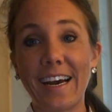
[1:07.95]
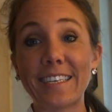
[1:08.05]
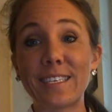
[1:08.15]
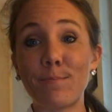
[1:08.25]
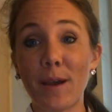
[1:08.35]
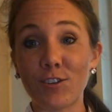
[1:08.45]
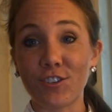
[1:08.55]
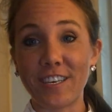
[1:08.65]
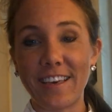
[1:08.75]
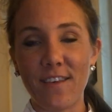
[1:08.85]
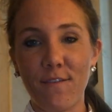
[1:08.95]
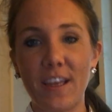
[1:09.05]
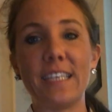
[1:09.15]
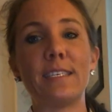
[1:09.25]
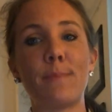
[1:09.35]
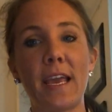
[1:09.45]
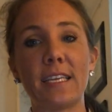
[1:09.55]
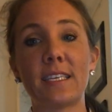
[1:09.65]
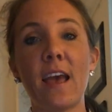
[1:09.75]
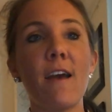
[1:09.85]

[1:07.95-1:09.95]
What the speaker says: especially in the fitness space.